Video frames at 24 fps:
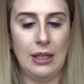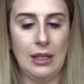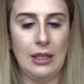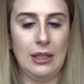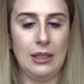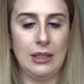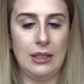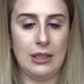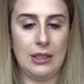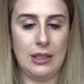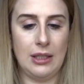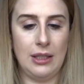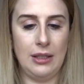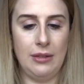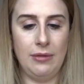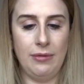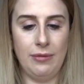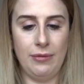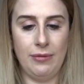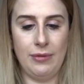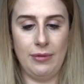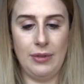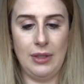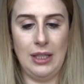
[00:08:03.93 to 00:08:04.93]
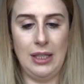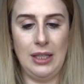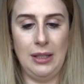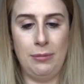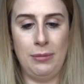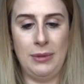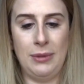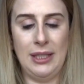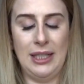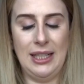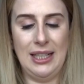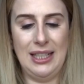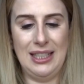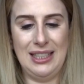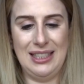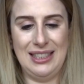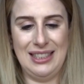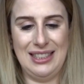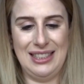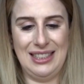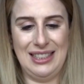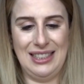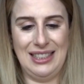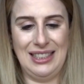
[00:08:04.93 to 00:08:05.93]
So opening it
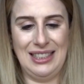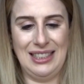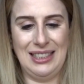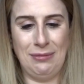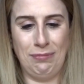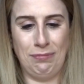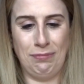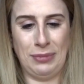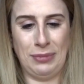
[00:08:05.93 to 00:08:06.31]
up